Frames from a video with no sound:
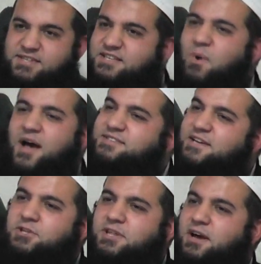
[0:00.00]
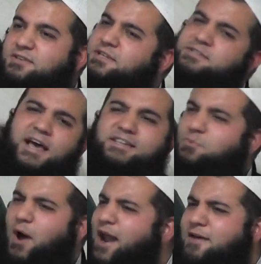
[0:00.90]
This is why I say to the youngsters,
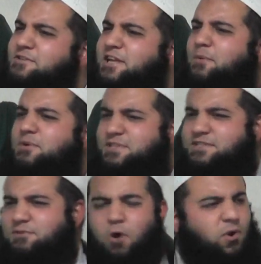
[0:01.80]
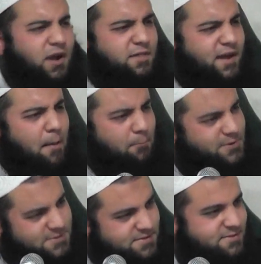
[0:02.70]
yes, I never said it was easy rolling in the
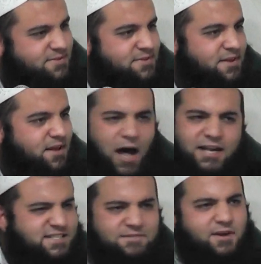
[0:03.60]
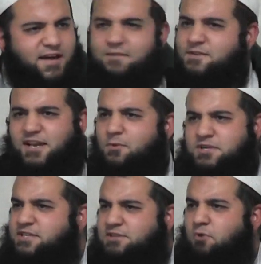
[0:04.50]
campus. I never said
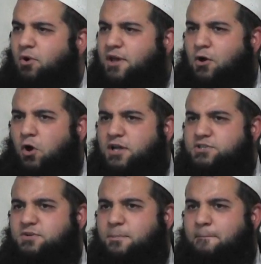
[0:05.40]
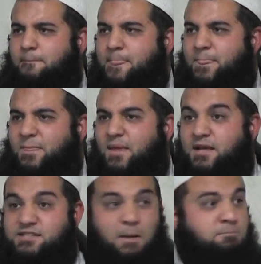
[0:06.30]
it was easy rolling in college.
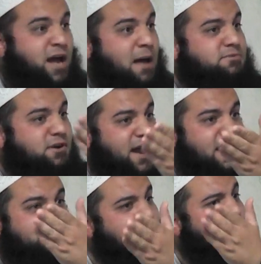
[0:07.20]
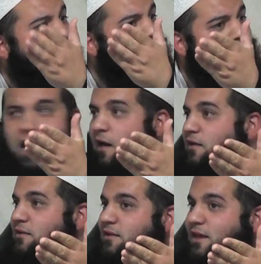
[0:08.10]
Sometimes rain is a
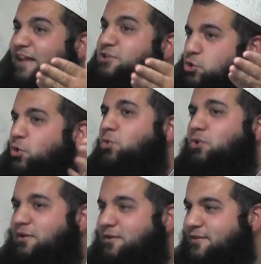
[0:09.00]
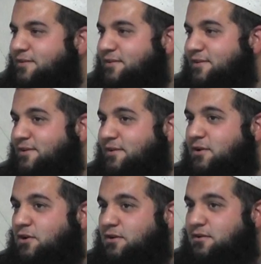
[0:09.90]
rahmah in June.
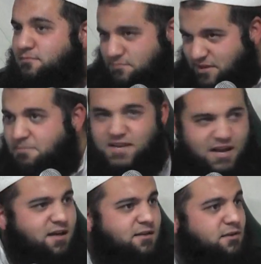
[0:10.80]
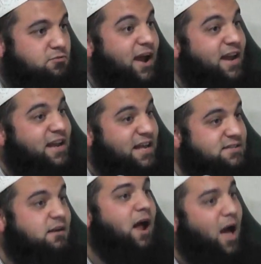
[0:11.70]
Samjhena? Rain
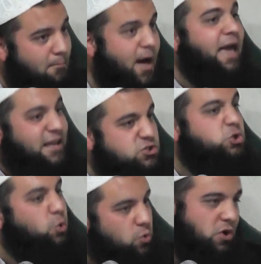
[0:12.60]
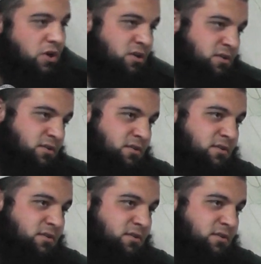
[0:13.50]
is rahmah in June.